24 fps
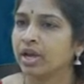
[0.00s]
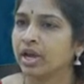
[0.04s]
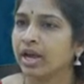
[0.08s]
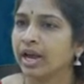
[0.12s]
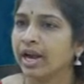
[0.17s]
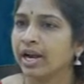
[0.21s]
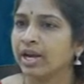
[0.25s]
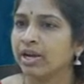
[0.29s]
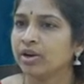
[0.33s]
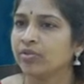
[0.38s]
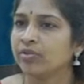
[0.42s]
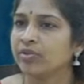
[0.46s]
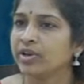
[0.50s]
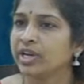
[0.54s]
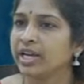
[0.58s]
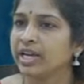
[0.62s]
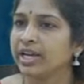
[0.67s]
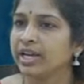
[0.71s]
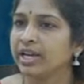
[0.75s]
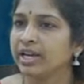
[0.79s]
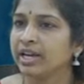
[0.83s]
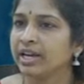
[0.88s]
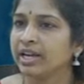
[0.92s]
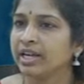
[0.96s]
And
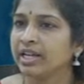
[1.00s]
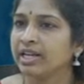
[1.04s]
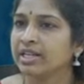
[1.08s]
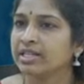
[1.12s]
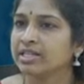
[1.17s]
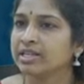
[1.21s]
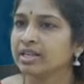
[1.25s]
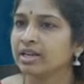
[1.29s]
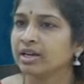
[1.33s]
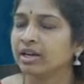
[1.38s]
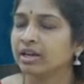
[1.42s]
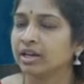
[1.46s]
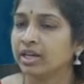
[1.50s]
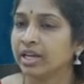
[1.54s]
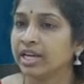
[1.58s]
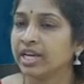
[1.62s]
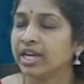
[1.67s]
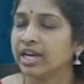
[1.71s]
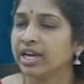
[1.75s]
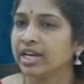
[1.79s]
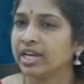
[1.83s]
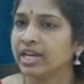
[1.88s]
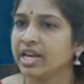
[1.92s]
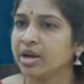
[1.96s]
V, it is
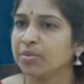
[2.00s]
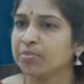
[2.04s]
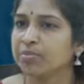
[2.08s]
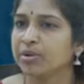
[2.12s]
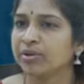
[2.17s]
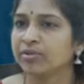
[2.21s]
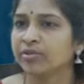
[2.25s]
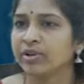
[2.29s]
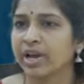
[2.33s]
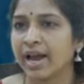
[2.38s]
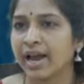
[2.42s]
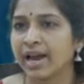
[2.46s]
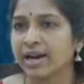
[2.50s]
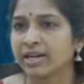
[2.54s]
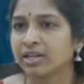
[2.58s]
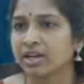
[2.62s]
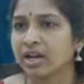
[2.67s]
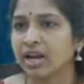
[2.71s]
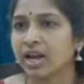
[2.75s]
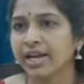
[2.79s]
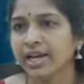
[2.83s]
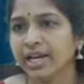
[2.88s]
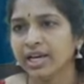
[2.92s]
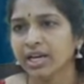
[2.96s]
here EMF act
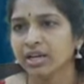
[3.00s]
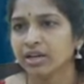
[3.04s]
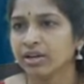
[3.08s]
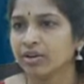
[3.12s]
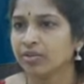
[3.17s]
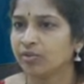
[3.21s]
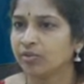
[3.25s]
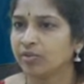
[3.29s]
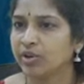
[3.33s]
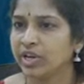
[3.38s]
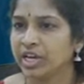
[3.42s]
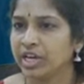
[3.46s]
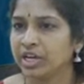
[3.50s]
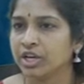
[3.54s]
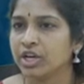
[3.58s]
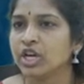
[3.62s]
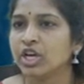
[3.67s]
like V.